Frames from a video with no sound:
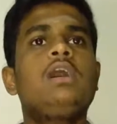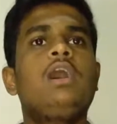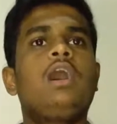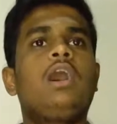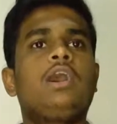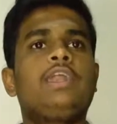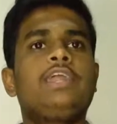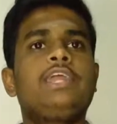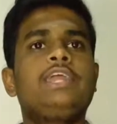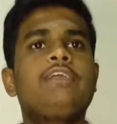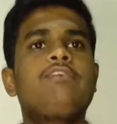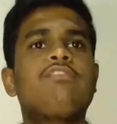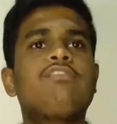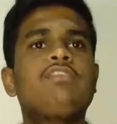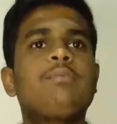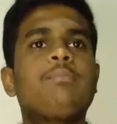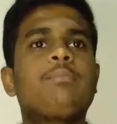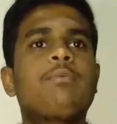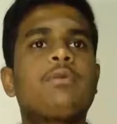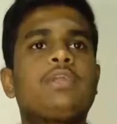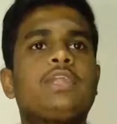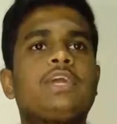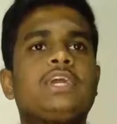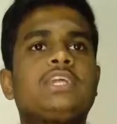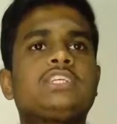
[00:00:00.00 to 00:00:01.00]
or equal
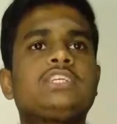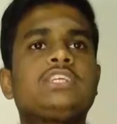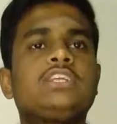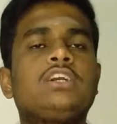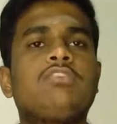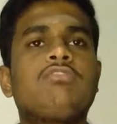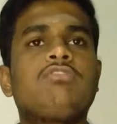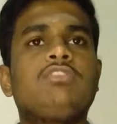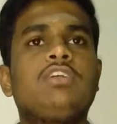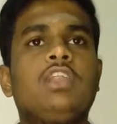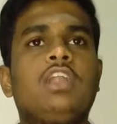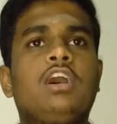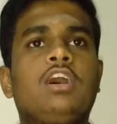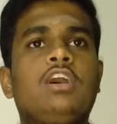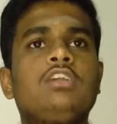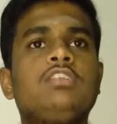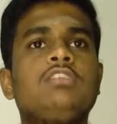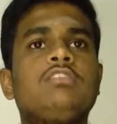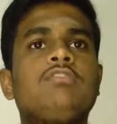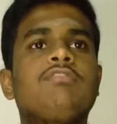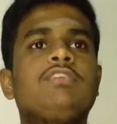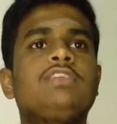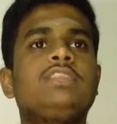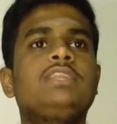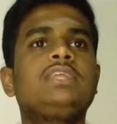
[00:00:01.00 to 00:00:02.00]
protection of the
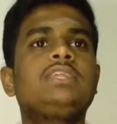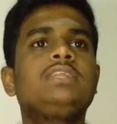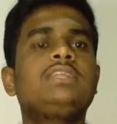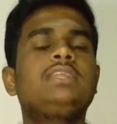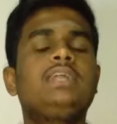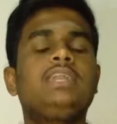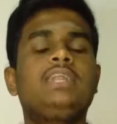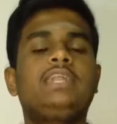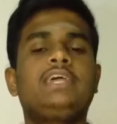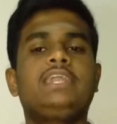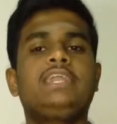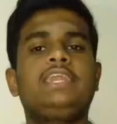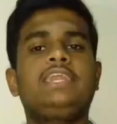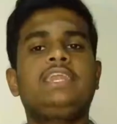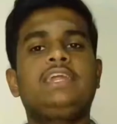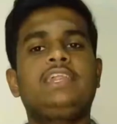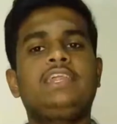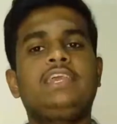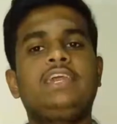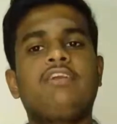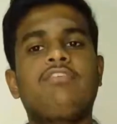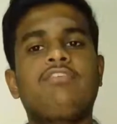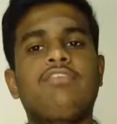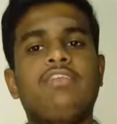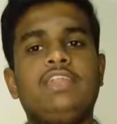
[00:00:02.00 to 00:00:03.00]
laws within the territory
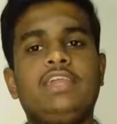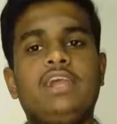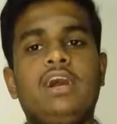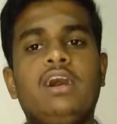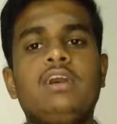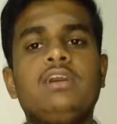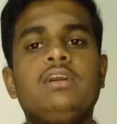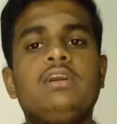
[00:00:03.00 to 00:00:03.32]
of India,